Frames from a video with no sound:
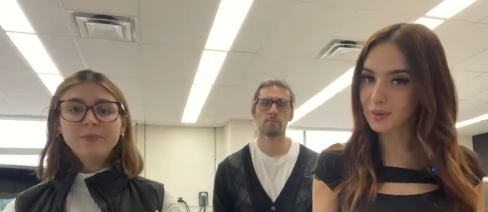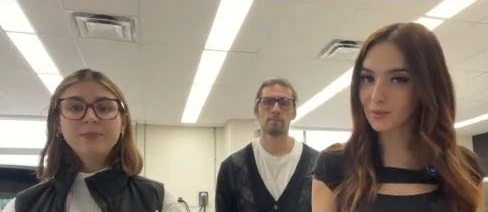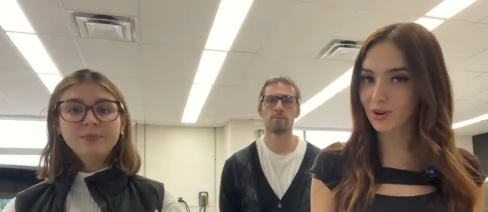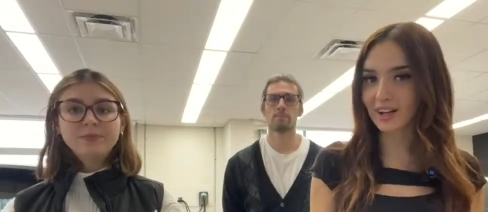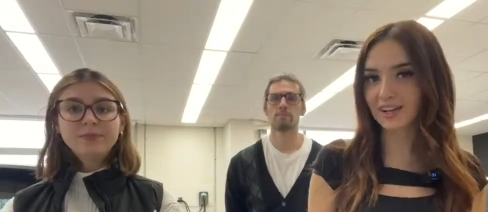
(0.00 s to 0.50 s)

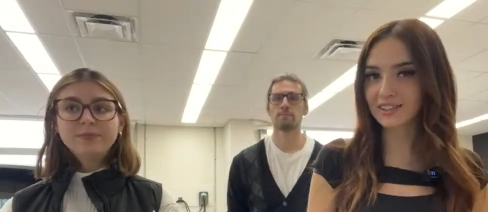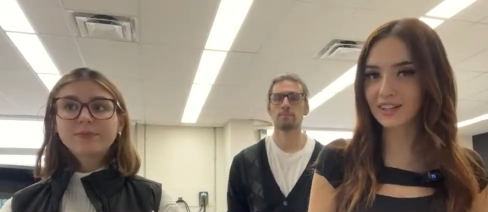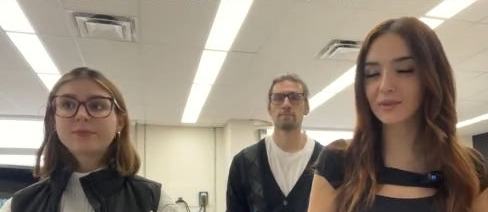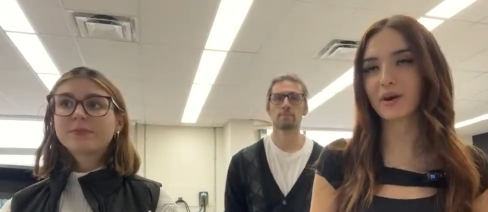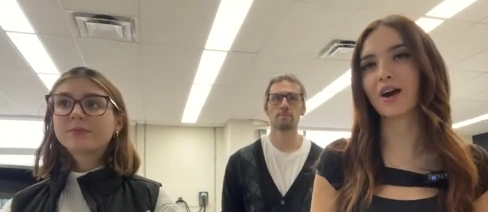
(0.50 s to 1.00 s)
Speaker 1: more
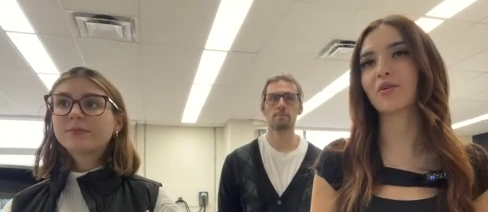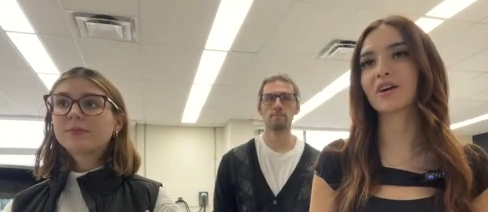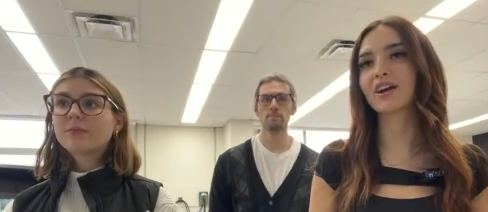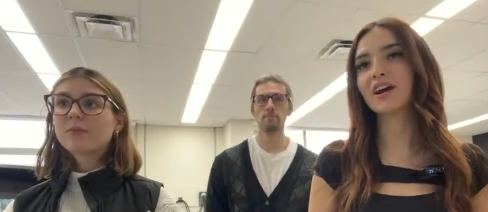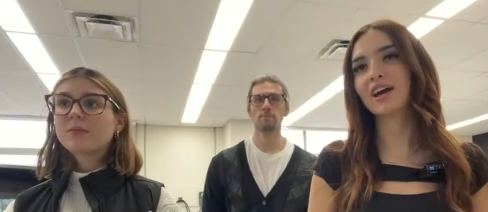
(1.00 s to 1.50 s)
gasoline power
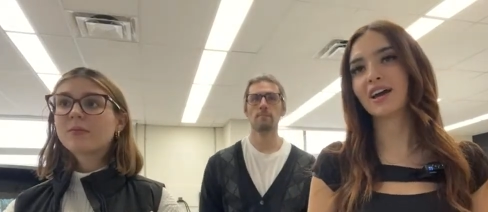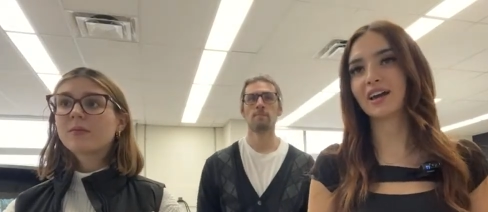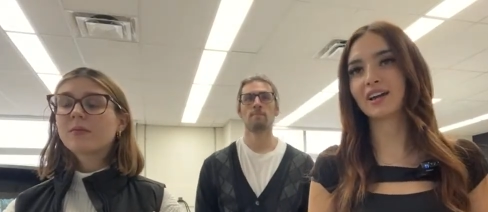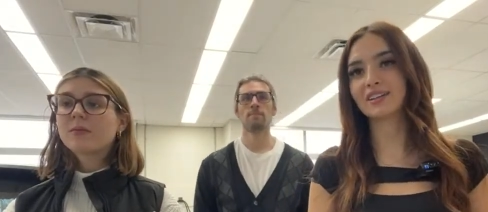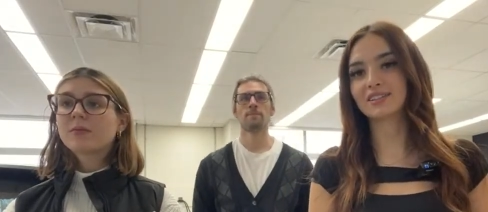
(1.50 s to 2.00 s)

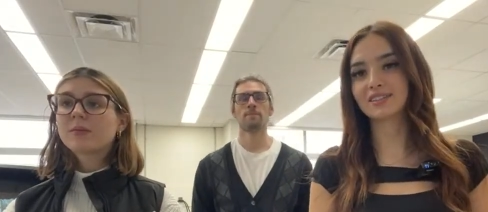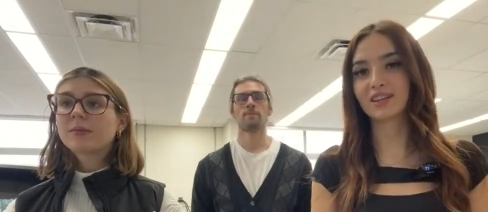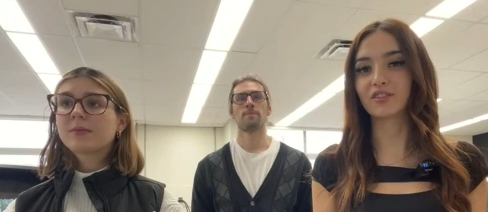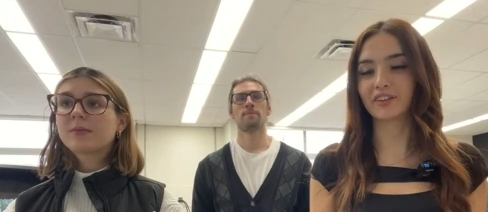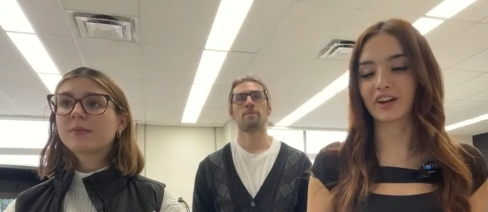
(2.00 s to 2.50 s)
and
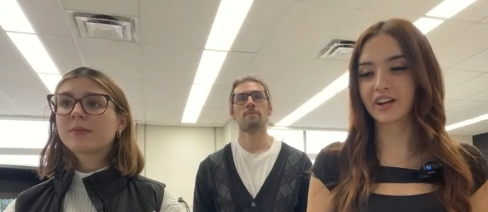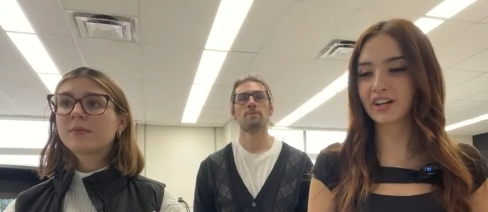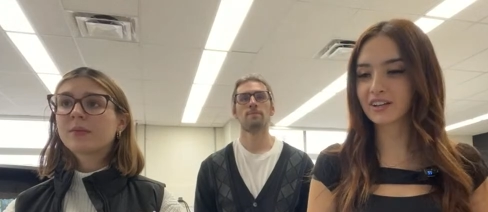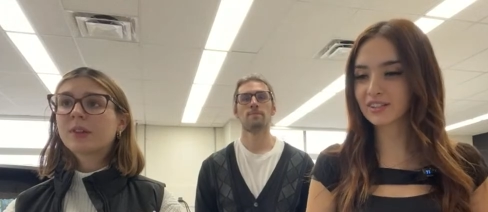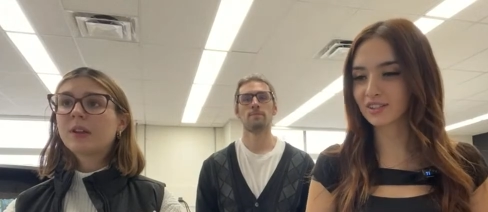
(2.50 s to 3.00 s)
it'll vary.
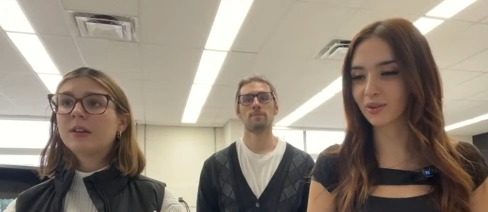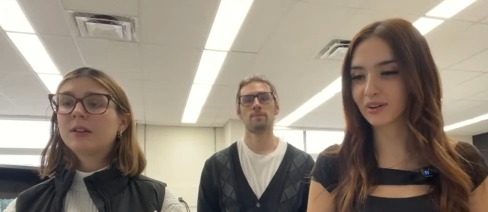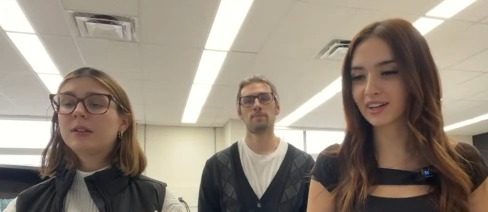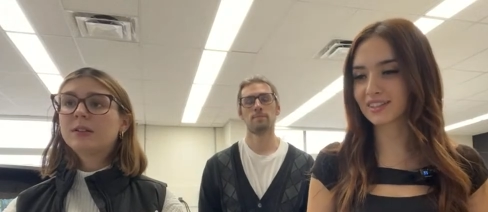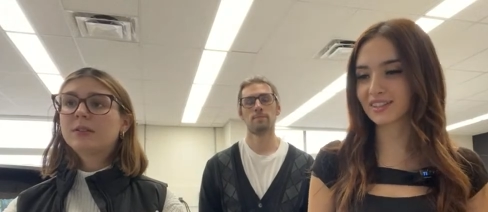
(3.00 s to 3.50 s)
So
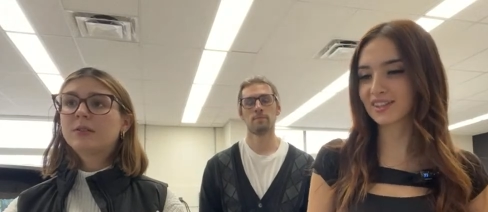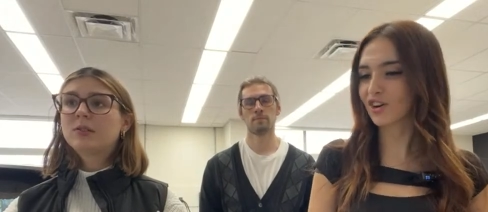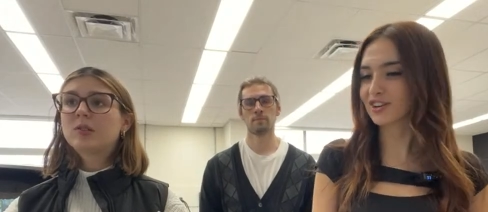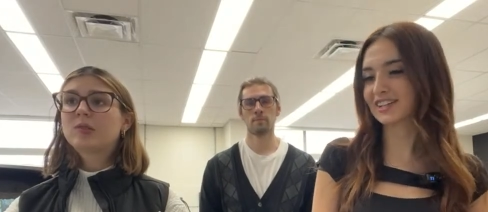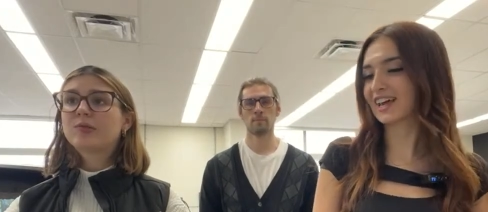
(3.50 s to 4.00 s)
it's, it's
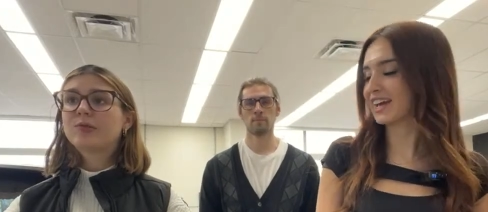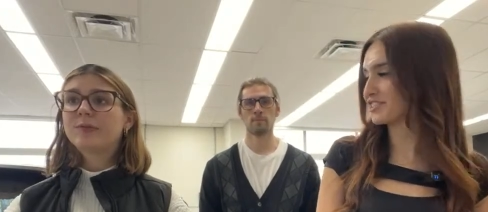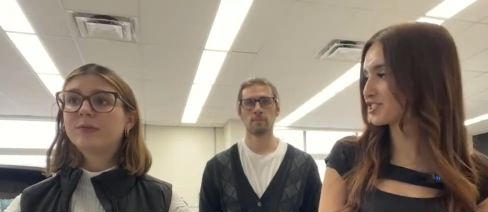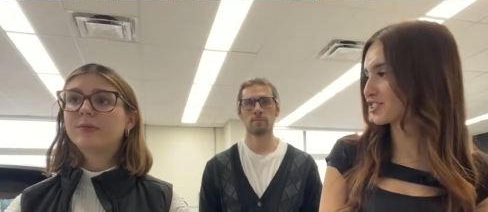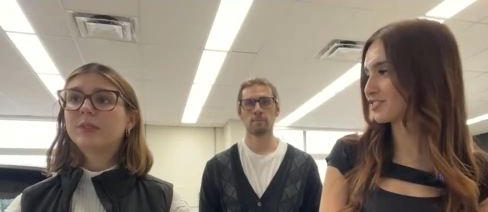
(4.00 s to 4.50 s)
hard to
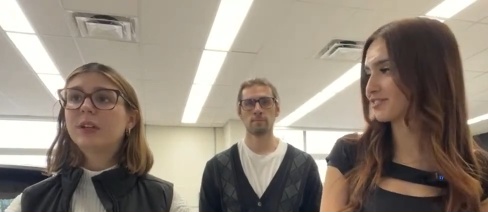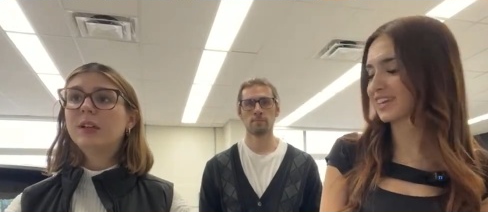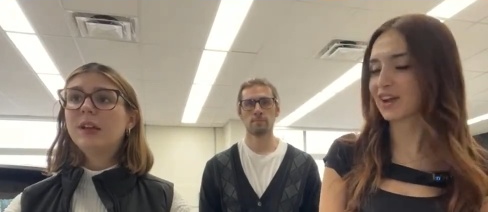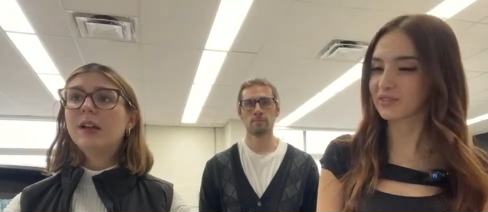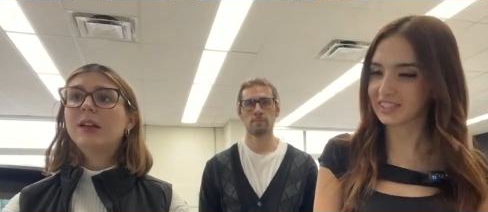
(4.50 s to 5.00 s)
gauge.
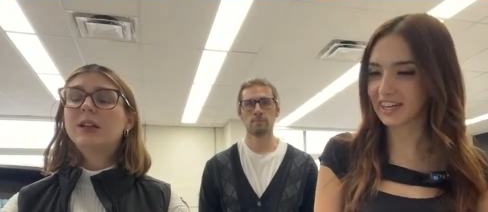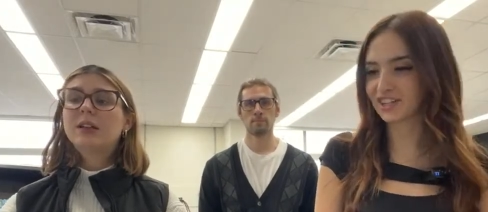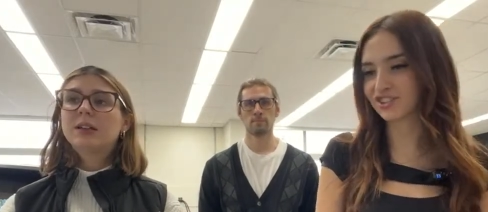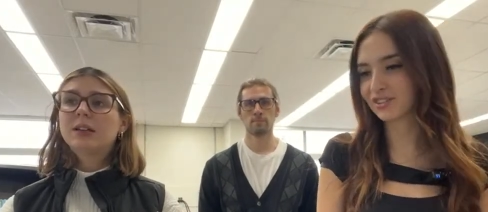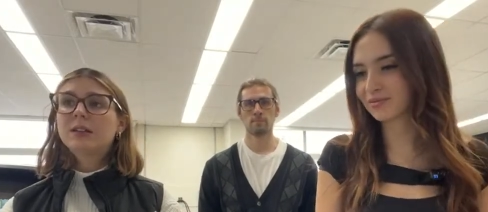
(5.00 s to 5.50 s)
Speaker 2: Can't really
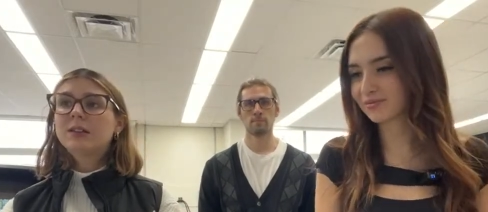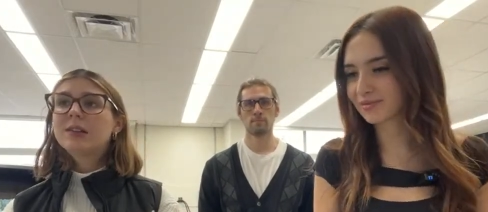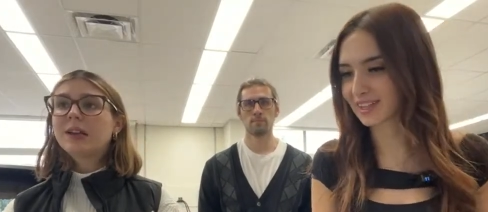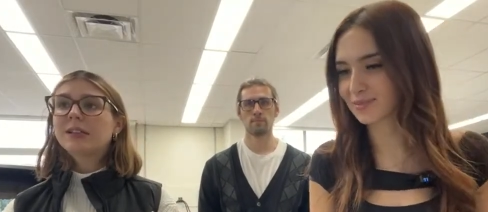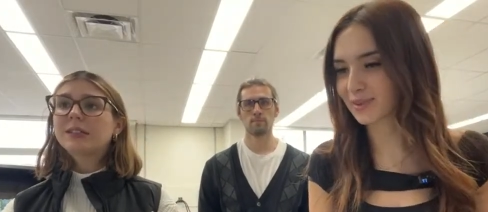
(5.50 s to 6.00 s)
gauge it.
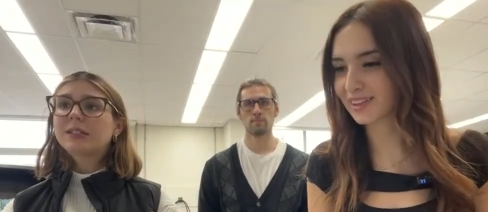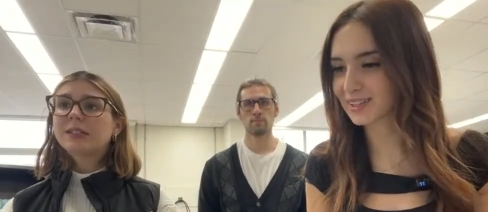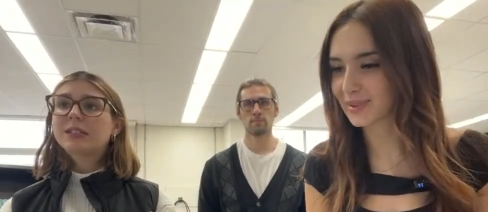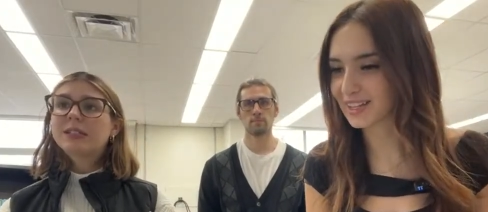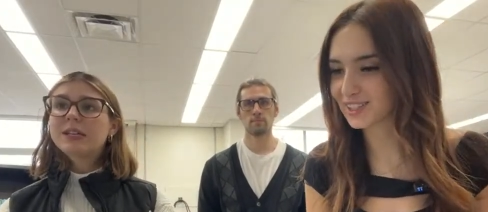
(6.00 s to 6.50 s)
That's I my, that's
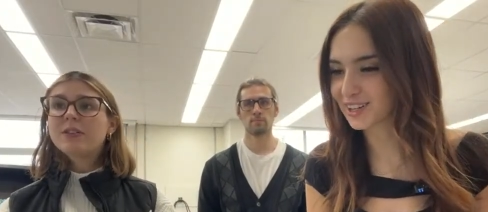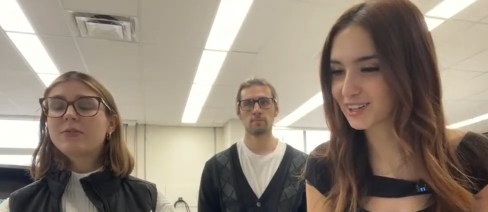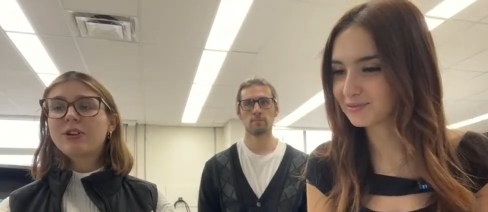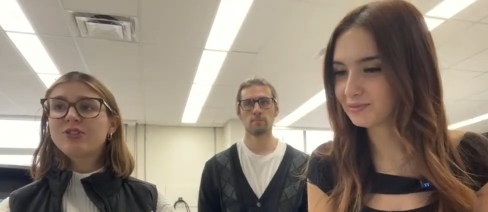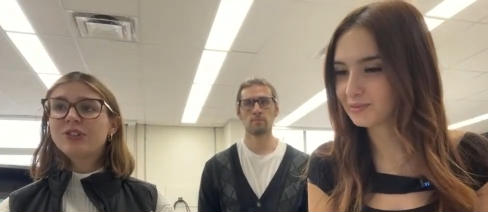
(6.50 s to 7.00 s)
my see the
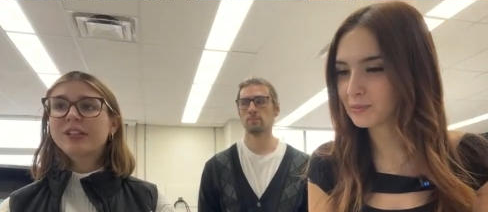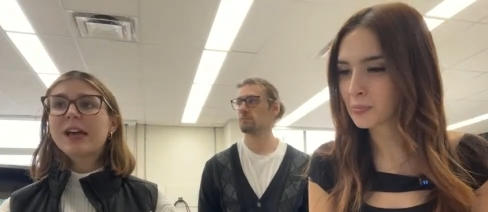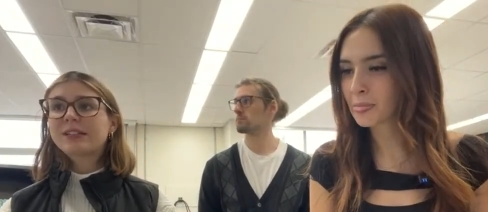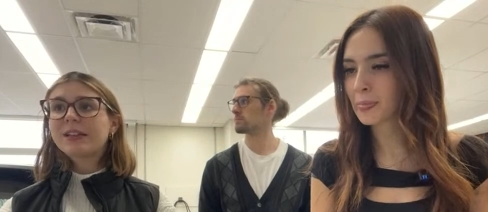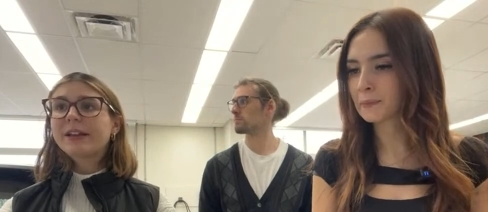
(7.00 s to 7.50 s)
question just
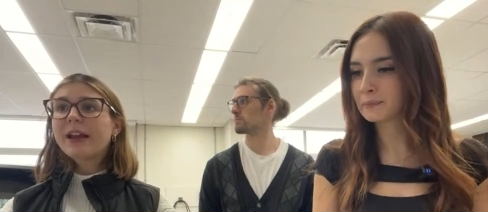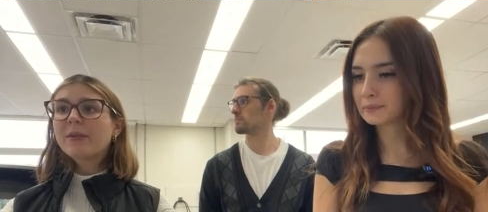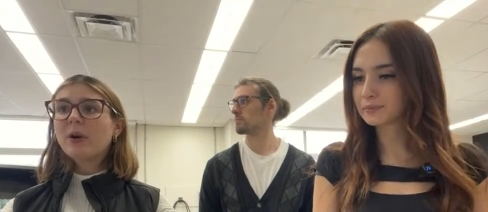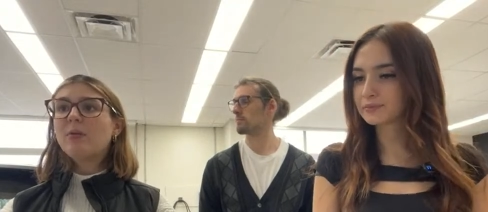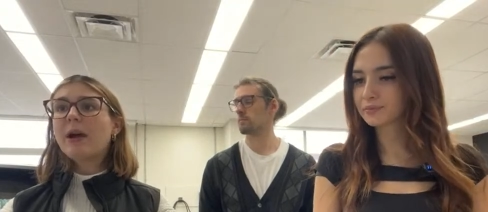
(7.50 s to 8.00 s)
asking again
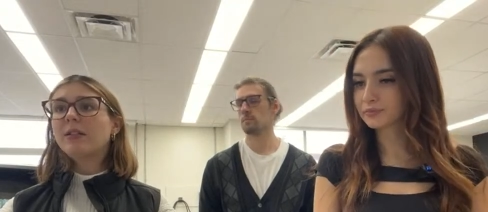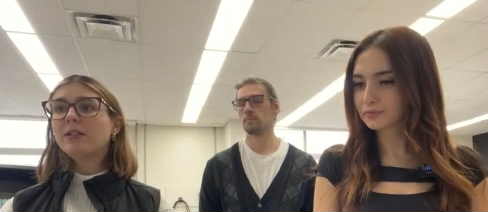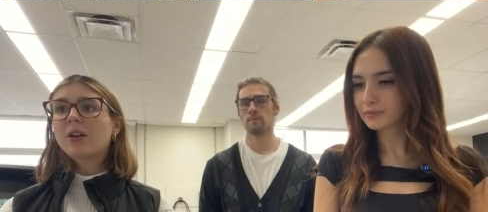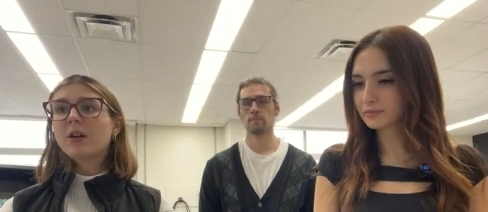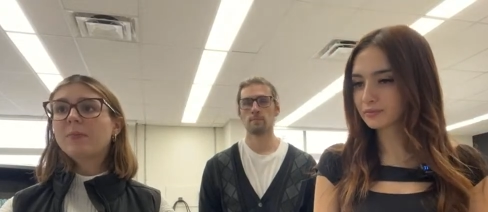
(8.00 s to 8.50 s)
about wireless
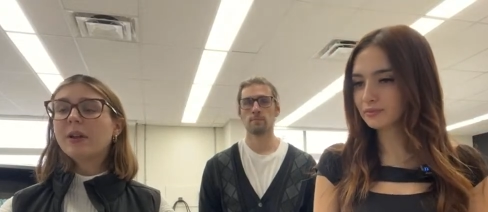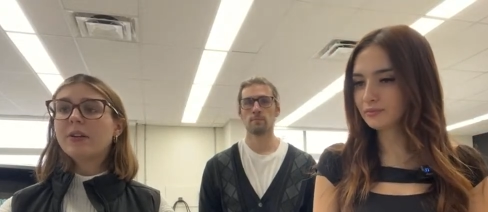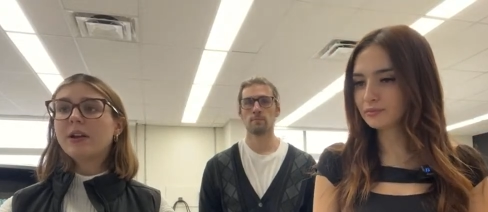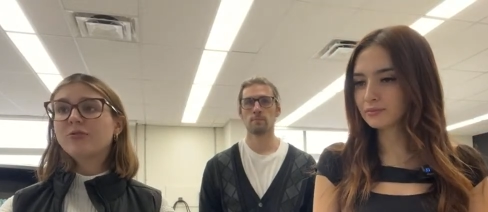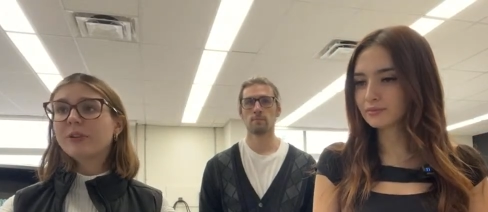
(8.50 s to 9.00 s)
CarPlay or
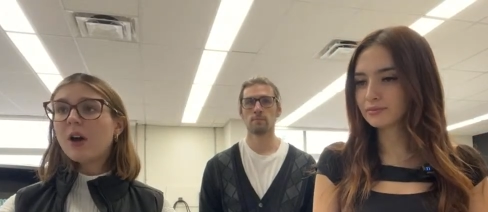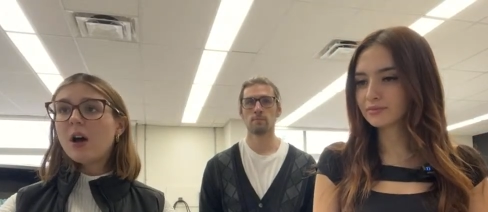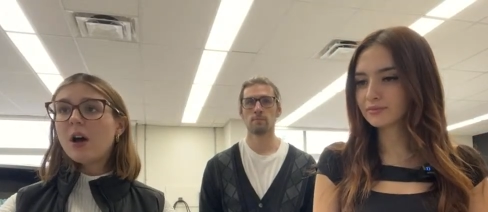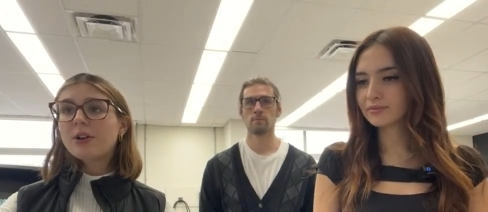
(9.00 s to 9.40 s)
Android Auto.